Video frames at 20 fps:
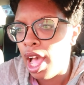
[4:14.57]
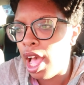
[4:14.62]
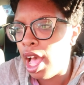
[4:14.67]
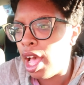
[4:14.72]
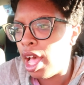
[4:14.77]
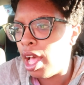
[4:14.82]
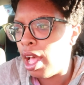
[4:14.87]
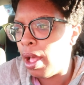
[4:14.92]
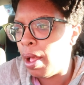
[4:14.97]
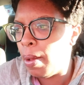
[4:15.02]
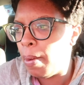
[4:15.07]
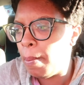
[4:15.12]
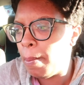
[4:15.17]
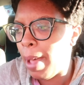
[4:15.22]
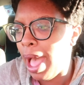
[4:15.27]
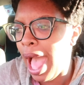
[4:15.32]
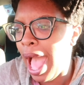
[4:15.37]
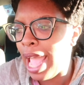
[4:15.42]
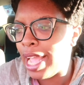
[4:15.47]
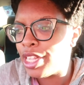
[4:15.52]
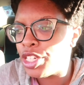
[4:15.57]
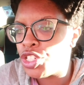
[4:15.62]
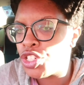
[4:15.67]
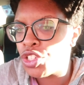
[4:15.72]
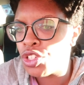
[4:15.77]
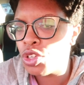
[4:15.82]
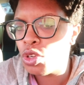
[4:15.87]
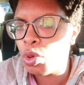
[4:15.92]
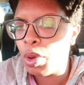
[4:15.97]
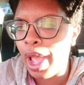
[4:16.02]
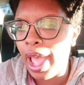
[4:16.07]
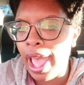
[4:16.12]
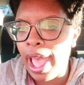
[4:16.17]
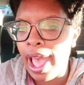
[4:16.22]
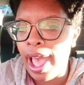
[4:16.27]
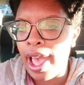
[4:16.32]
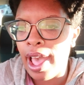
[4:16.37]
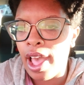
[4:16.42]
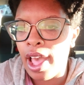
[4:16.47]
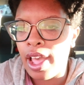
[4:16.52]
Um, I do
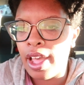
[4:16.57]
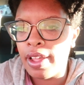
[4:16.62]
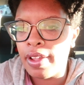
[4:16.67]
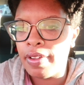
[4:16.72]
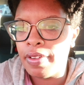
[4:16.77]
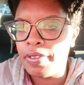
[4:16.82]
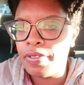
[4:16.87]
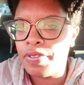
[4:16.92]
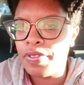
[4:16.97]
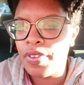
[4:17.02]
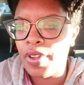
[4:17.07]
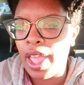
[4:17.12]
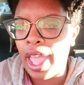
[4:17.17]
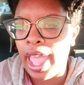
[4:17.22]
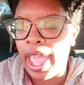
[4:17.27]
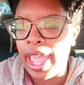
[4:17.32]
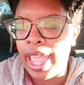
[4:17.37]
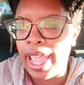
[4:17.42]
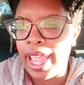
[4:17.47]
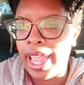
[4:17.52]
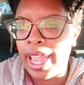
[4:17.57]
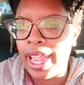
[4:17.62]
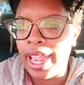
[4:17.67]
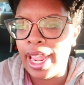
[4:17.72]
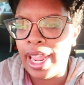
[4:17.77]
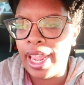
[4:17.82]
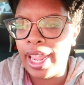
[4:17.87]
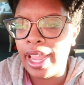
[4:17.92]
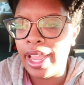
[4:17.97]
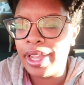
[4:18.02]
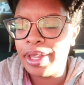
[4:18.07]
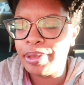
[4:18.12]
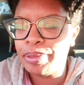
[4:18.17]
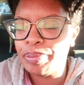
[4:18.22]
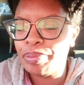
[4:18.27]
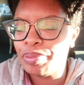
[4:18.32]
have a